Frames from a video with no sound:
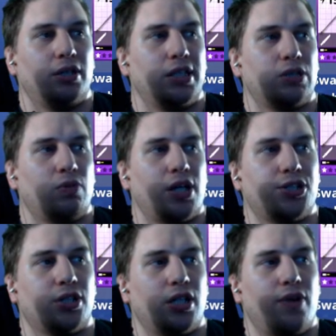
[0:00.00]
This one, I
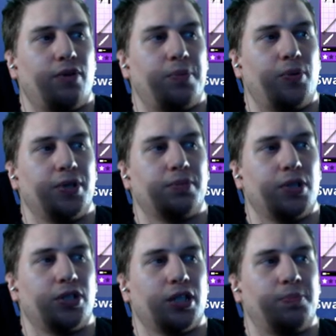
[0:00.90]
should have never poured as
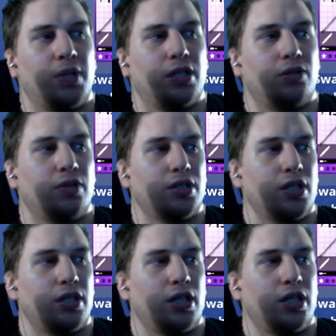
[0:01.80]
much XP into it as
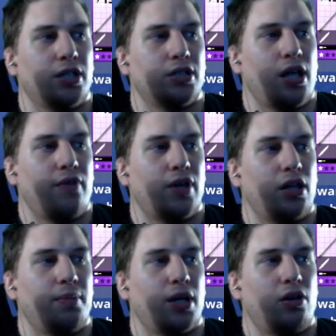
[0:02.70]
I did. It doesn't have an
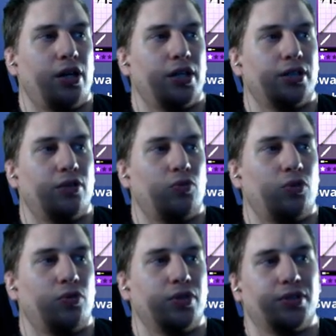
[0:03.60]
element on it. The
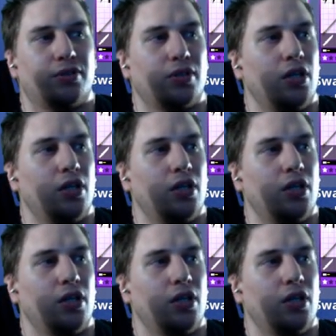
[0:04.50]
roll is...